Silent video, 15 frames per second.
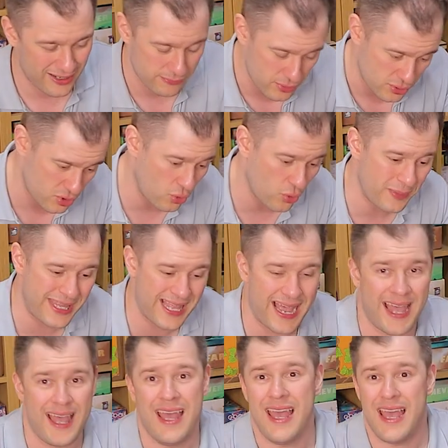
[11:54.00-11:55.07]
that would score me
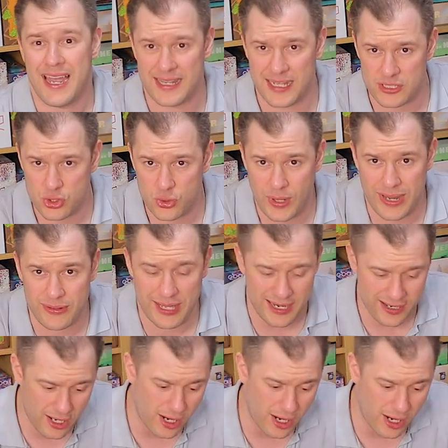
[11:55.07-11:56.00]
that, and then sort out their